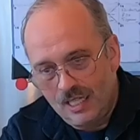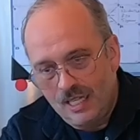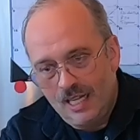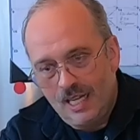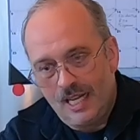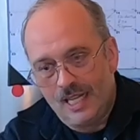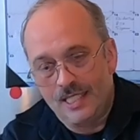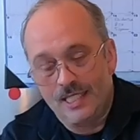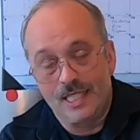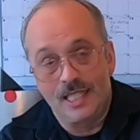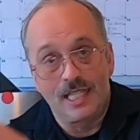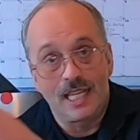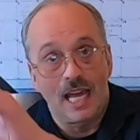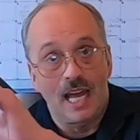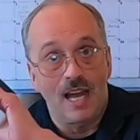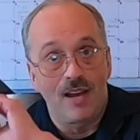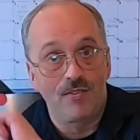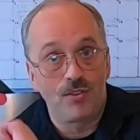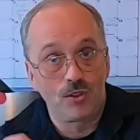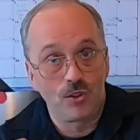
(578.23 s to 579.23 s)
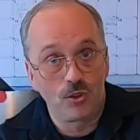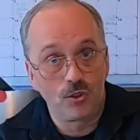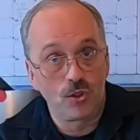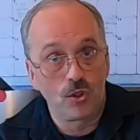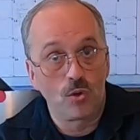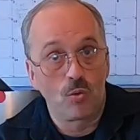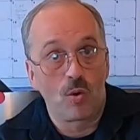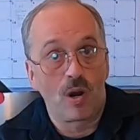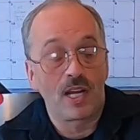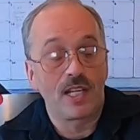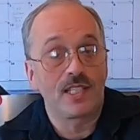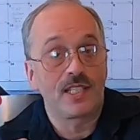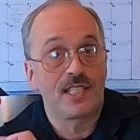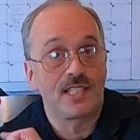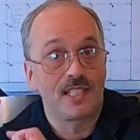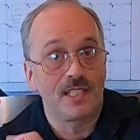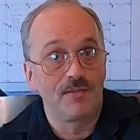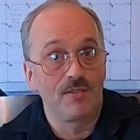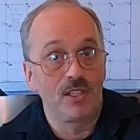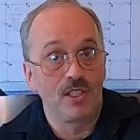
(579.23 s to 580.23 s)
And then I have another one
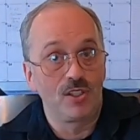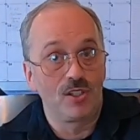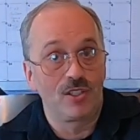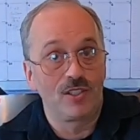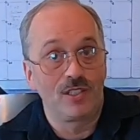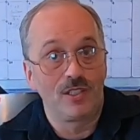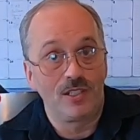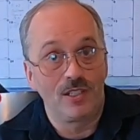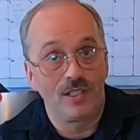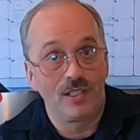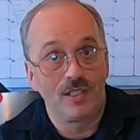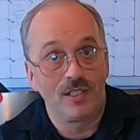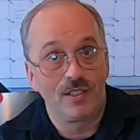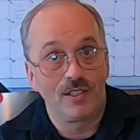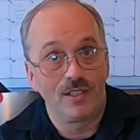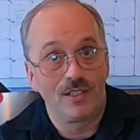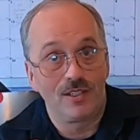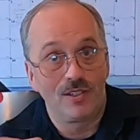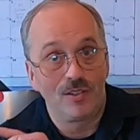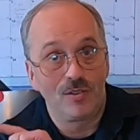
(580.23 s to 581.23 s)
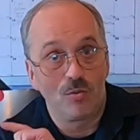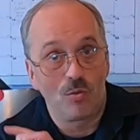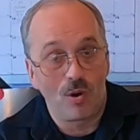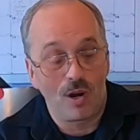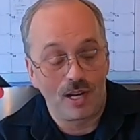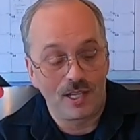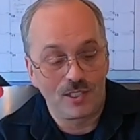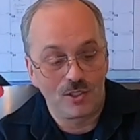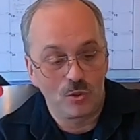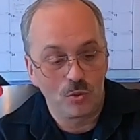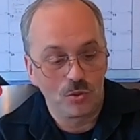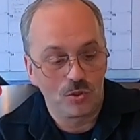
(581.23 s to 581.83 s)
civilian wise too.